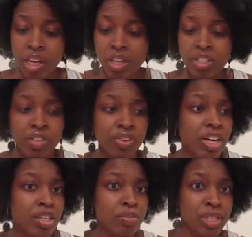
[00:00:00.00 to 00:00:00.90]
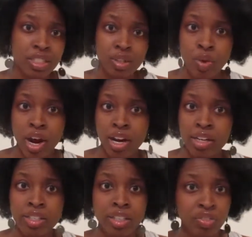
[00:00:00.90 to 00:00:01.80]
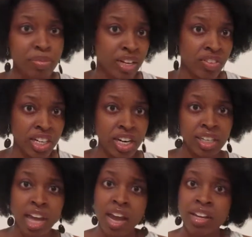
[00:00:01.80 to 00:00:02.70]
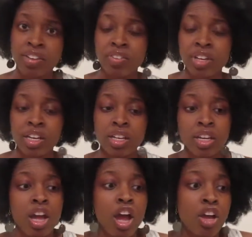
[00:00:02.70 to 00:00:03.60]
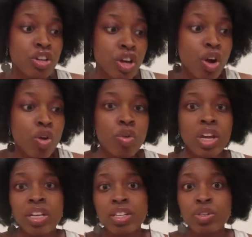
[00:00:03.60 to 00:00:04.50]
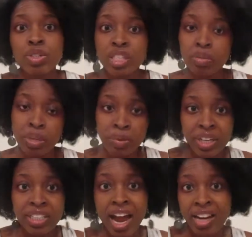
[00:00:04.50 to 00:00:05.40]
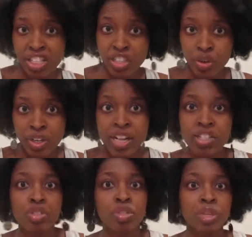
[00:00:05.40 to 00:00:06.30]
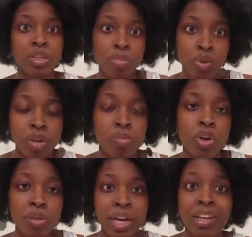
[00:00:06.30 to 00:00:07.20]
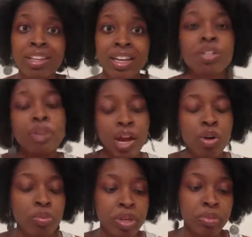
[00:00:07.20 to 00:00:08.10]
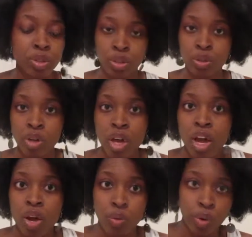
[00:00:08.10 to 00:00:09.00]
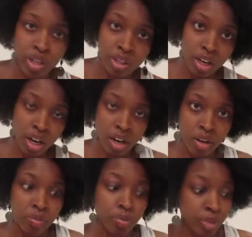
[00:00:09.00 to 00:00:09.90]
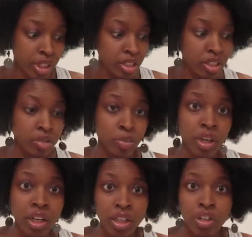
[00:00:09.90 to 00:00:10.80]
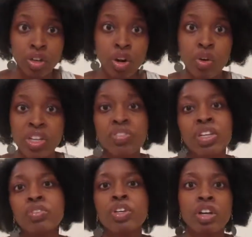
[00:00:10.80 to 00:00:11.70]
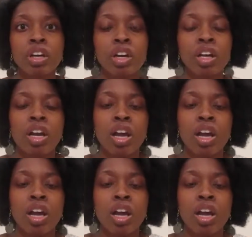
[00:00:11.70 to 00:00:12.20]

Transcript: Just far as business wise, living my everyday life, and and you see people attaching to it as you speak more and more about it. And that's what I hope people do with reading this book. Even if you're